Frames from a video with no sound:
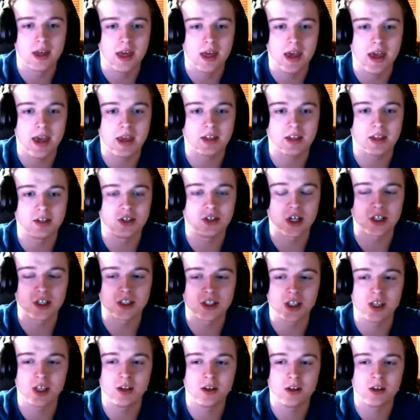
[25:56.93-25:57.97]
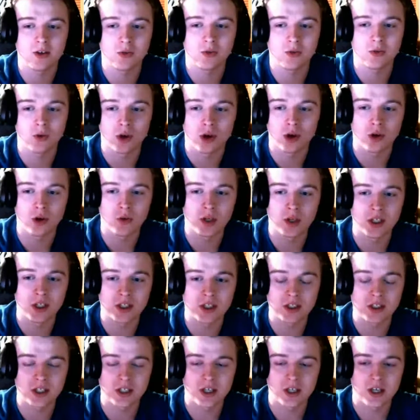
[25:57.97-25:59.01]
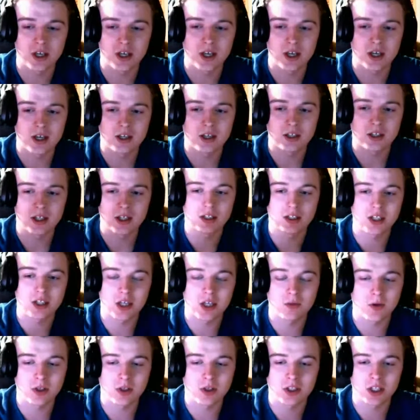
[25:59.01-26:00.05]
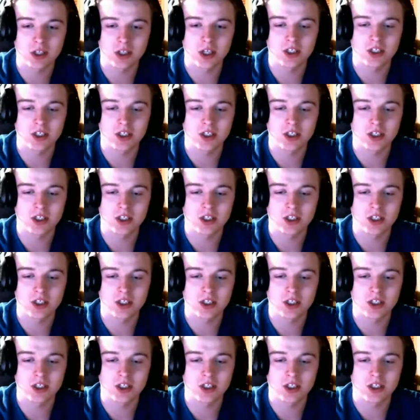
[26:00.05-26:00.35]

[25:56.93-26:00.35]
And Dusty would always, Seth Rollins said Dusty